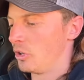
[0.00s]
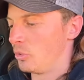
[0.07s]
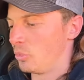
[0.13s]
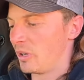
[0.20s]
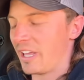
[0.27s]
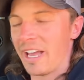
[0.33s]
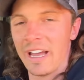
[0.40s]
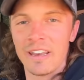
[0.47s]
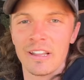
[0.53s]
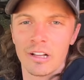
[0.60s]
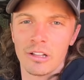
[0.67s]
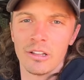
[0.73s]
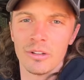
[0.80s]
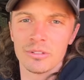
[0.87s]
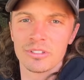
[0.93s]
We had it
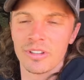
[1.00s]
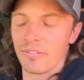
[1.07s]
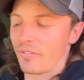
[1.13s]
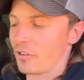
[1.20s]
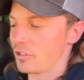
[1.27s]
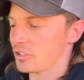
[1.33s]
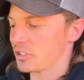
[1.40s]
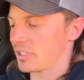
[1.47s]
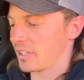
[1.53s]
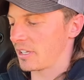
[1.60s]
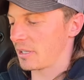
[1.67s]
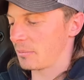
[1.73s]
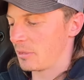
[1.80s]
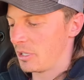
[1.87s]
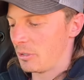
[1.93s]
close the first
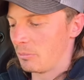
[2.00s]
time,